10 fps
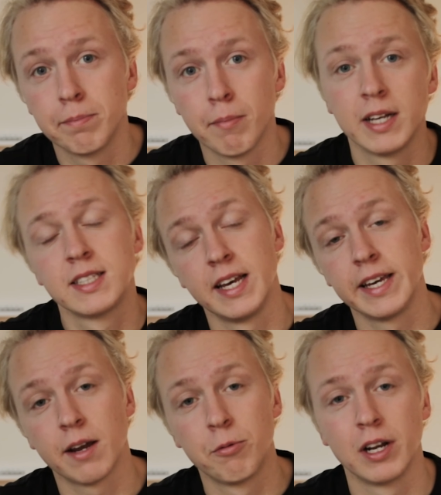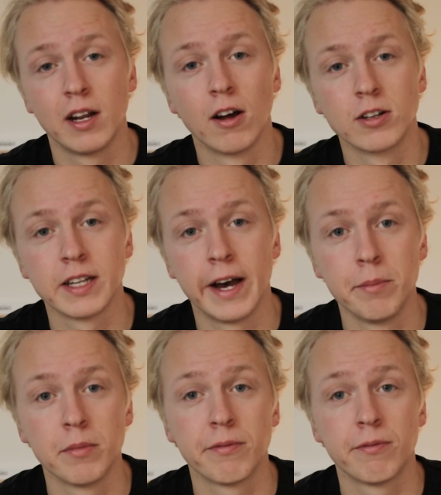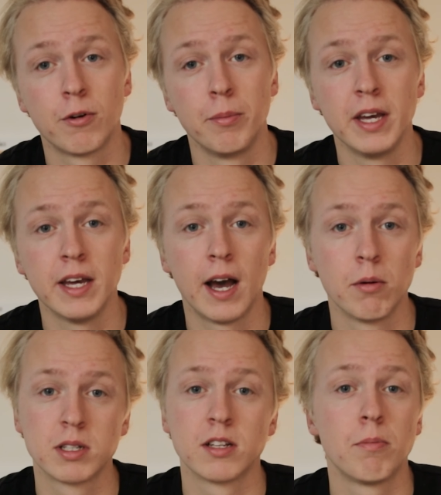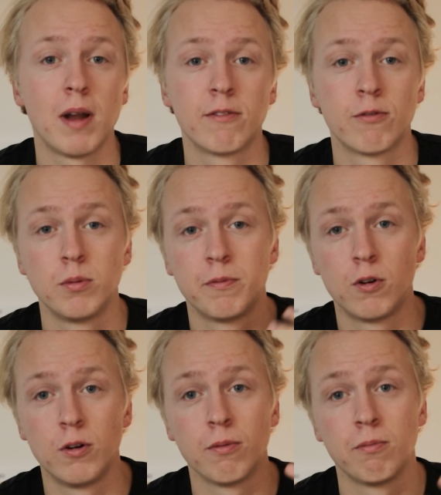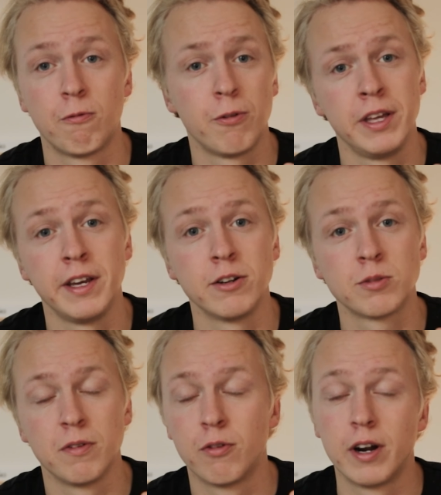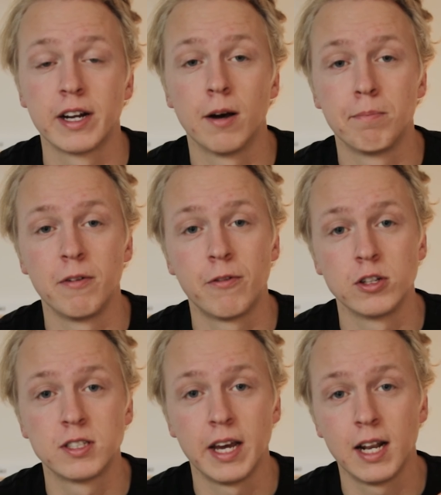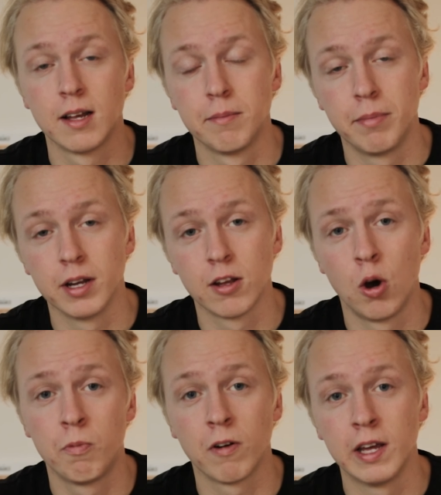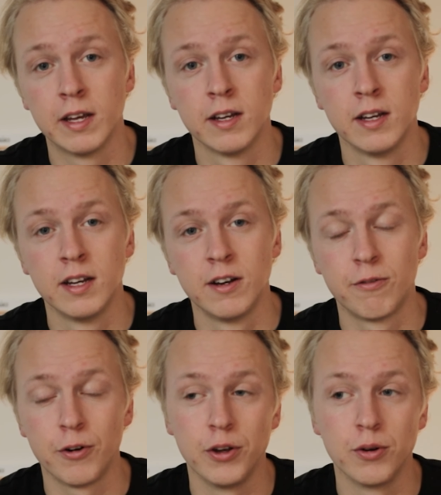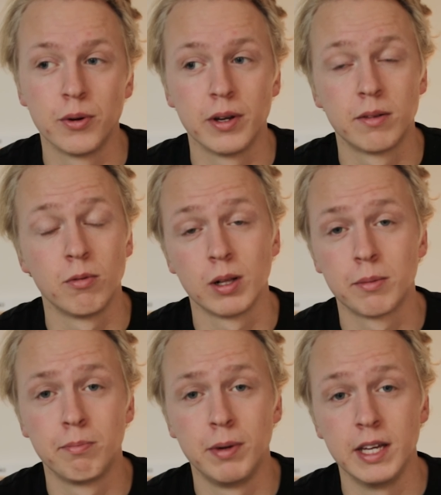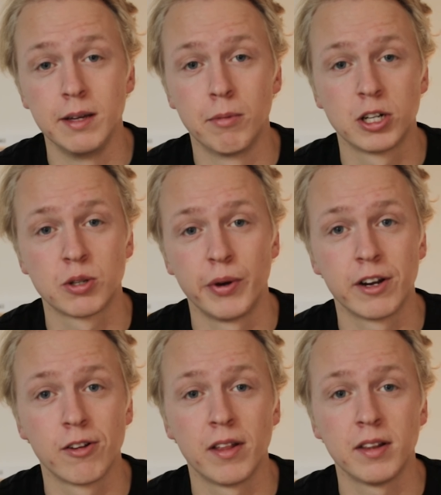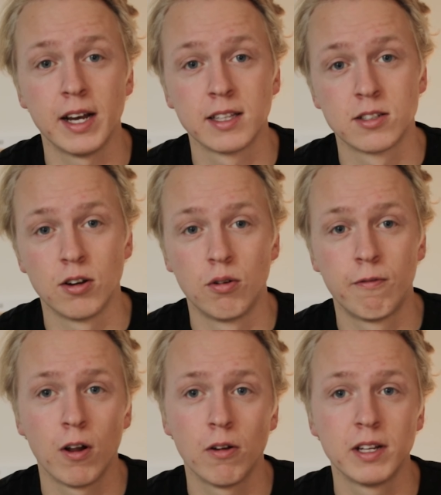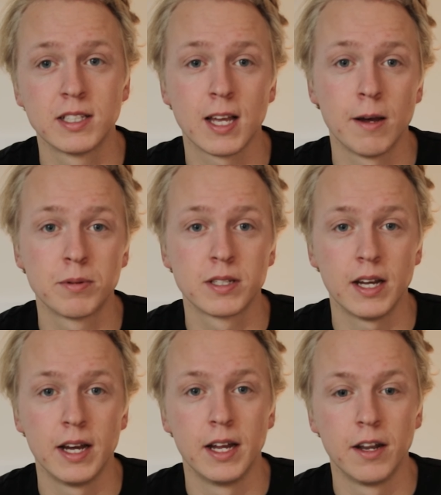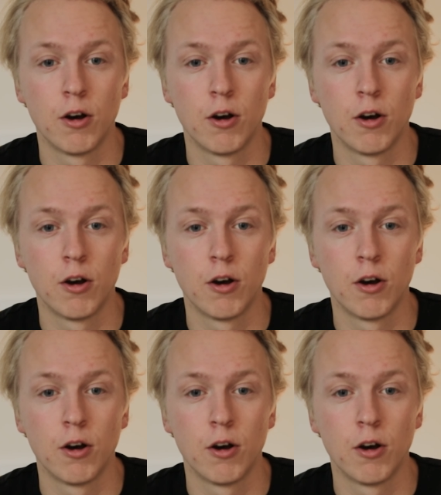it might take a really long time. For me, I was on the platform for 3 years before I got my first sale, but hopefully for you it will be much quicker than that. So follow these steps and